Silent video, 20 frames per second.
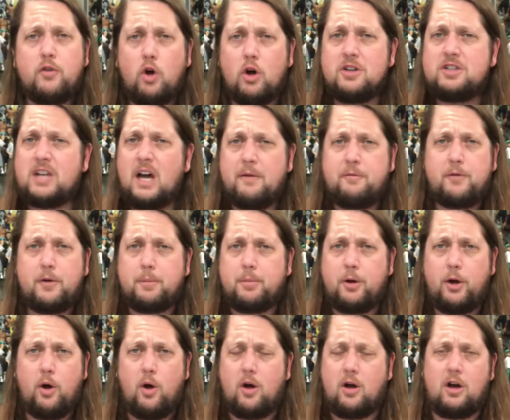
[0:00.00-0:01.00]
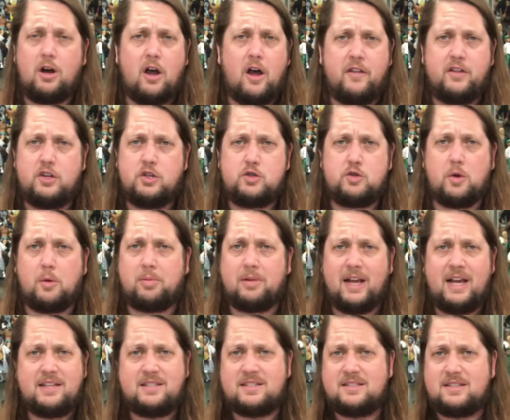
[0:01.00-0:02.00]
course, up for pre-order at all the usual
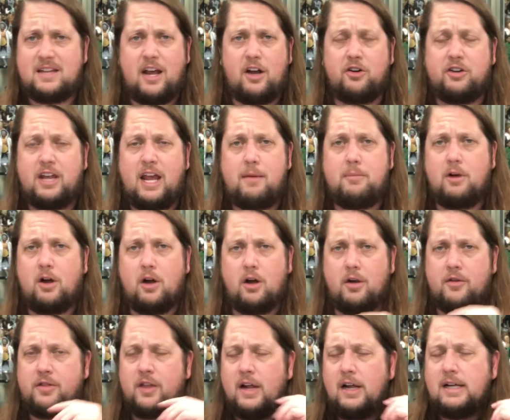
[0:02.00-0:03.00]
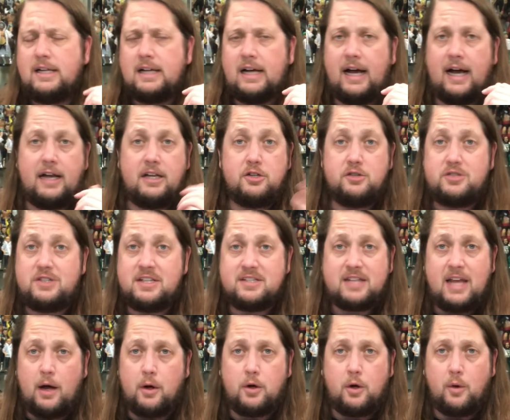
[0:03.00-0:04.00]
places. Entertainment Earth, uh, use
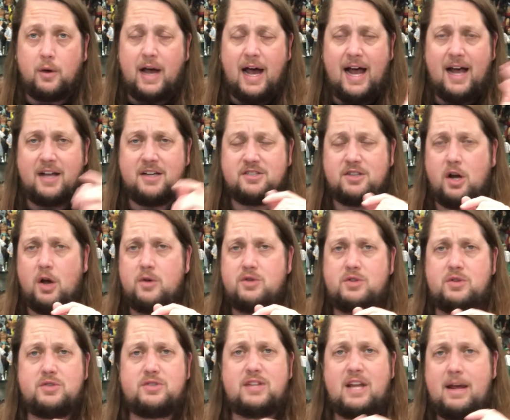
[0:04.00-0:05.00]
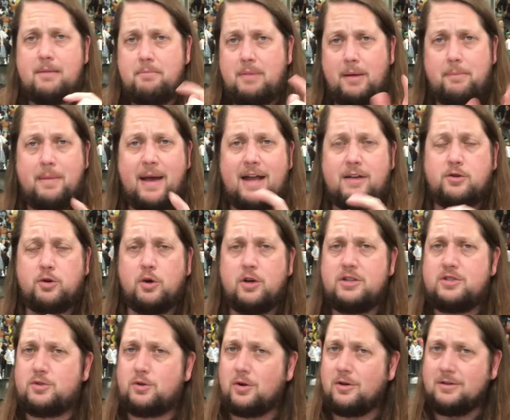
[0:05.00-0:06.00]
discount code Kyle, as I always do say. Big Bad Toy
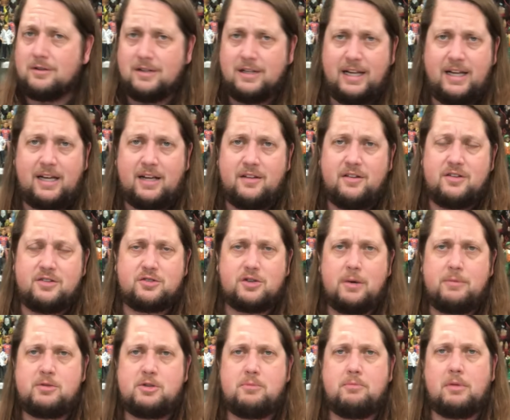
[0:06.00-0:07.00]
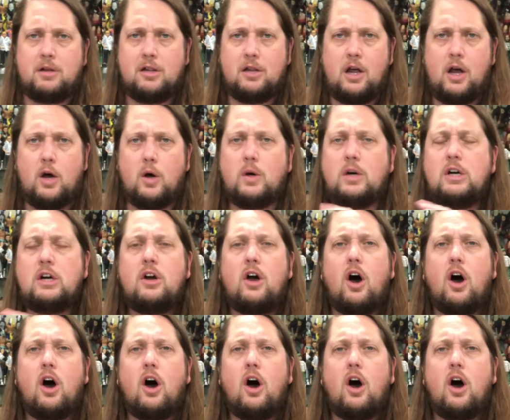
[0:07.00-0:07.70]
Store, link in the description below.